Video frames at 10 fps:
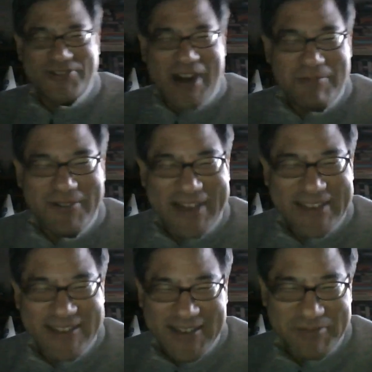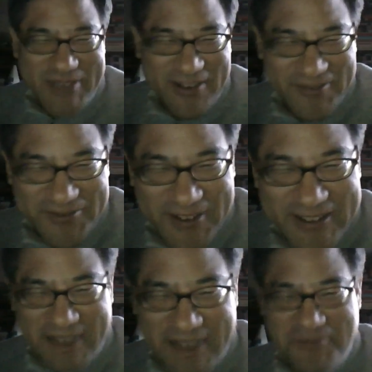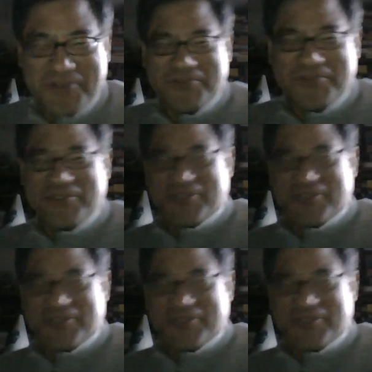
grenades on himself and run to that room with the fuel.